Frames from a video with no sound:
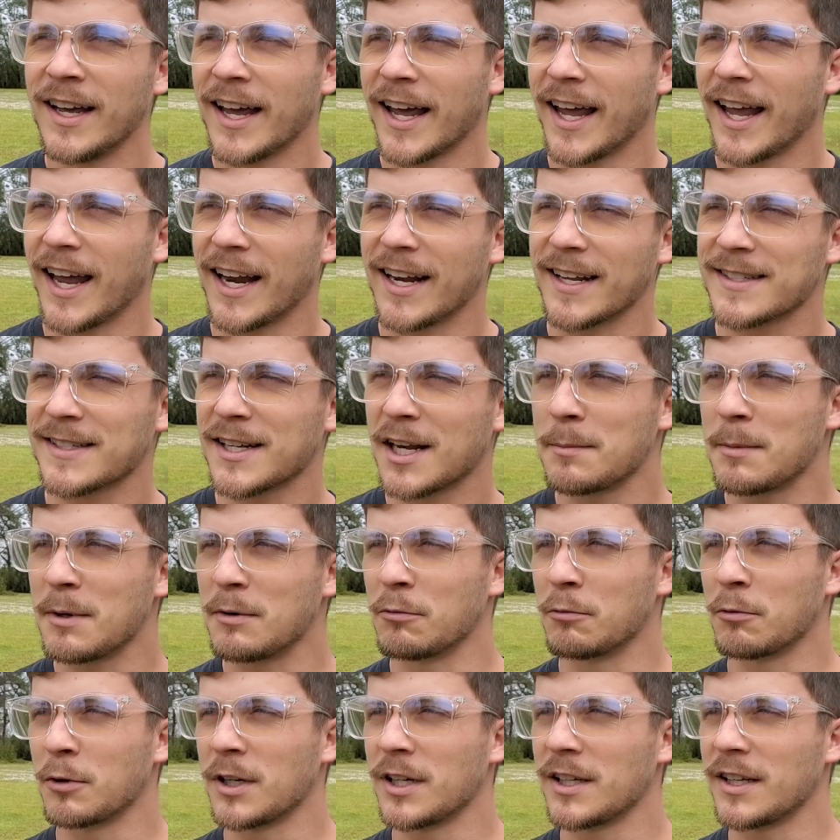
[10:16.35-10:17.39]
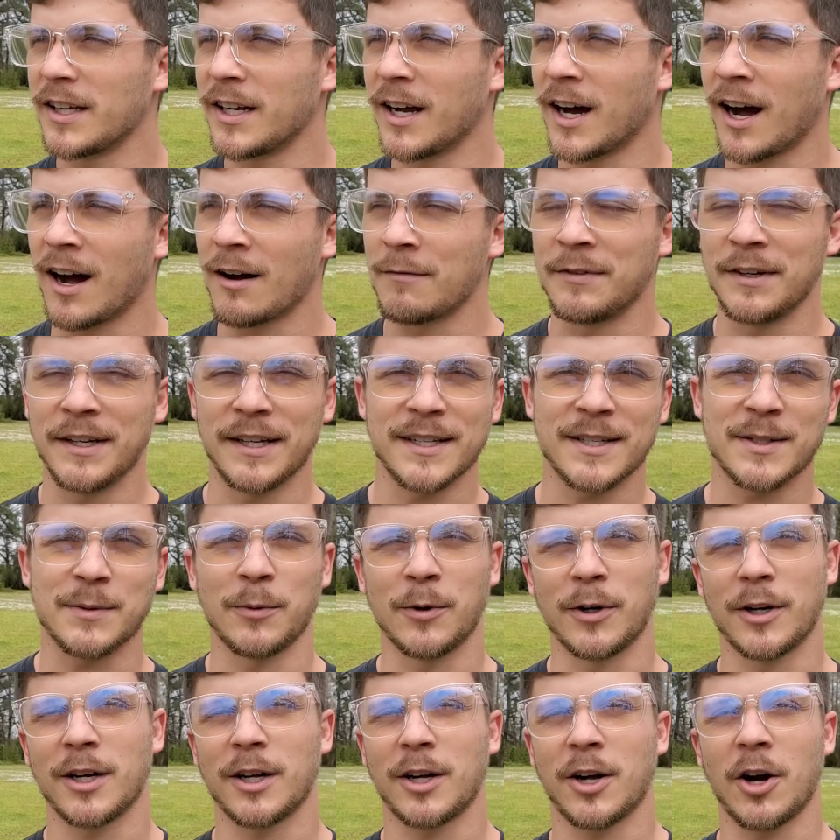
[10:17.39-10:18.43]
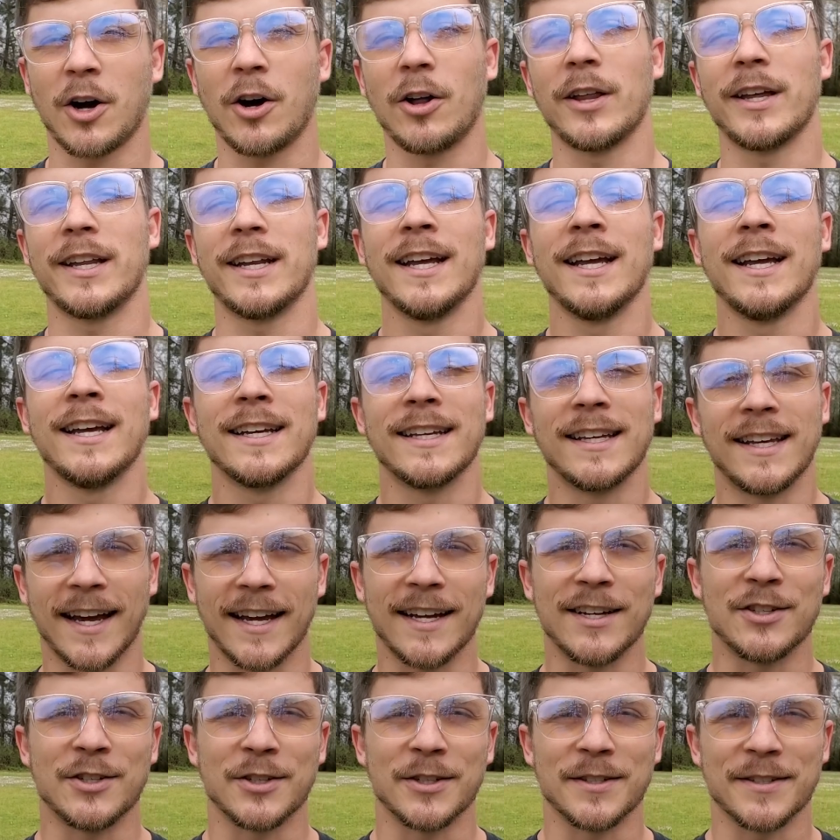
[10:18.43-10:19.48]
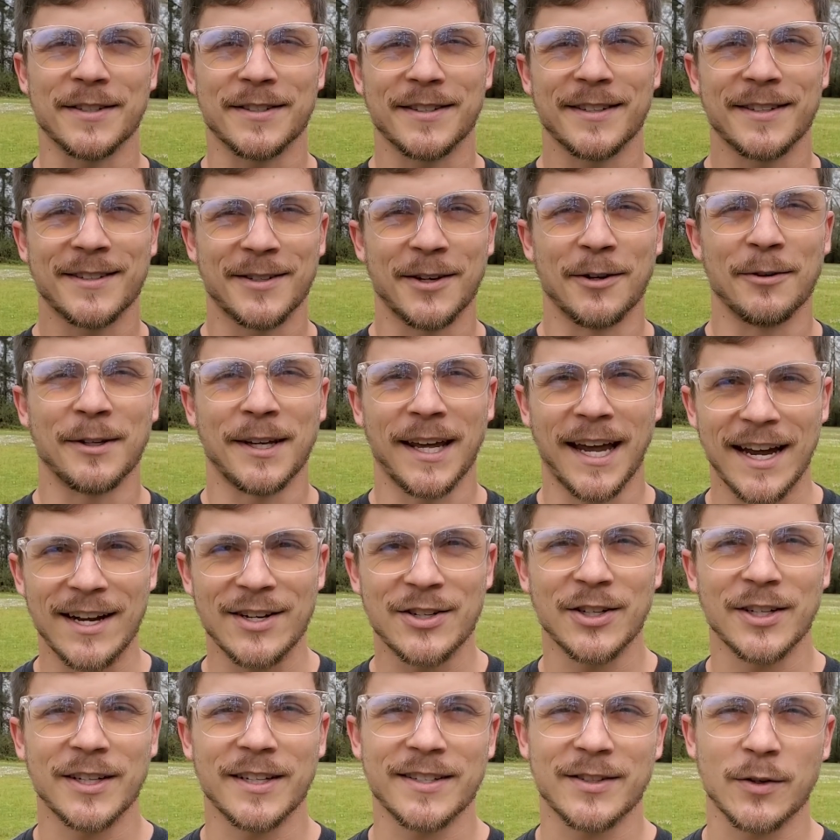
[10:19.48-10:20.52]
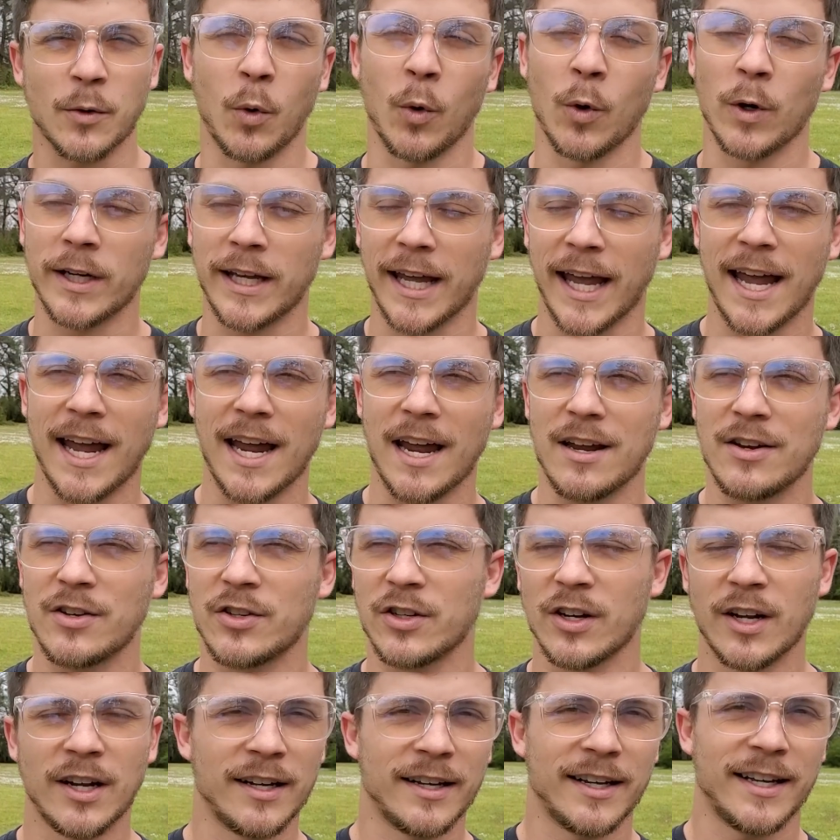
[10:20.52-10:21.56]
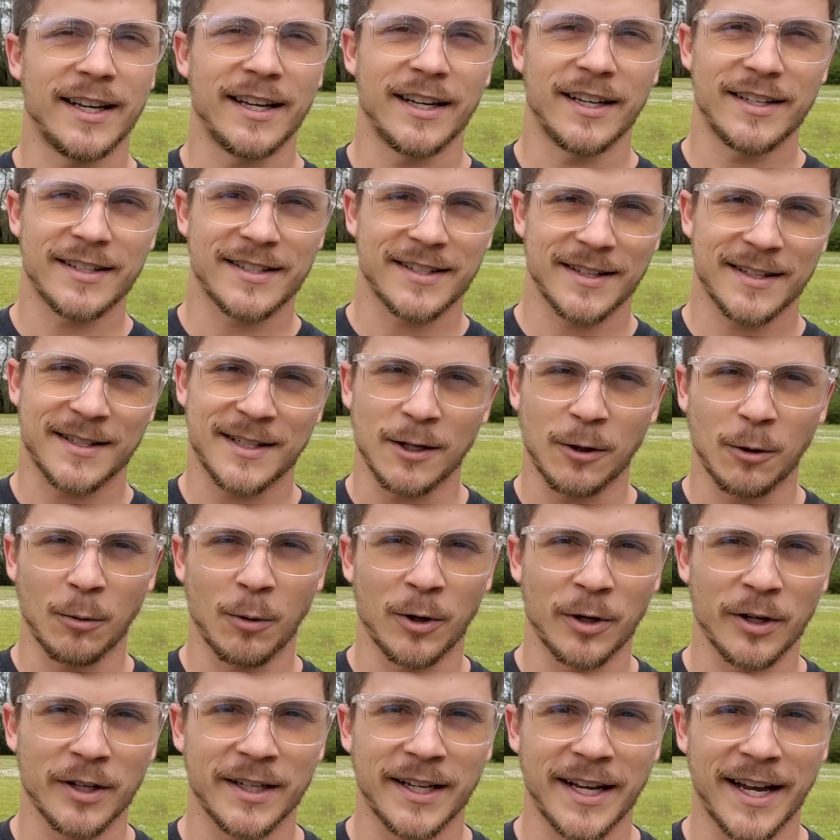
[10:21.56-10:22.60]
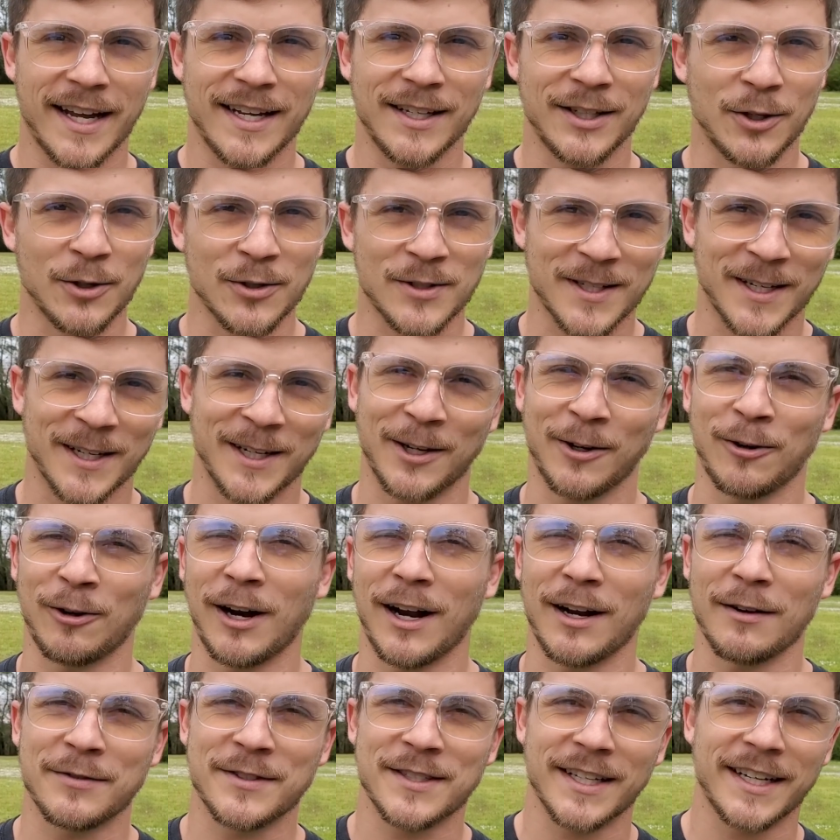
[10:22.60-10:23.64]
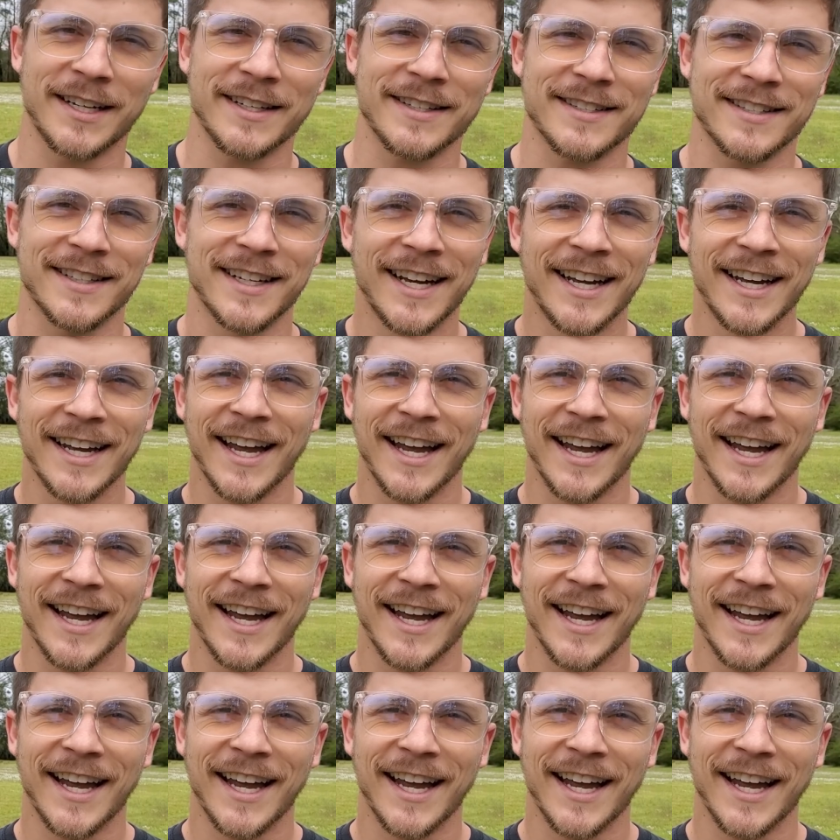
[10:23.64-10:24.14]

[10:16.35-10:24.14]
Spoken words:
And it's going to be really obvious. We're going to call it gauges. So gauges or gauge is the secret word of the day. Use it in a creative sentence.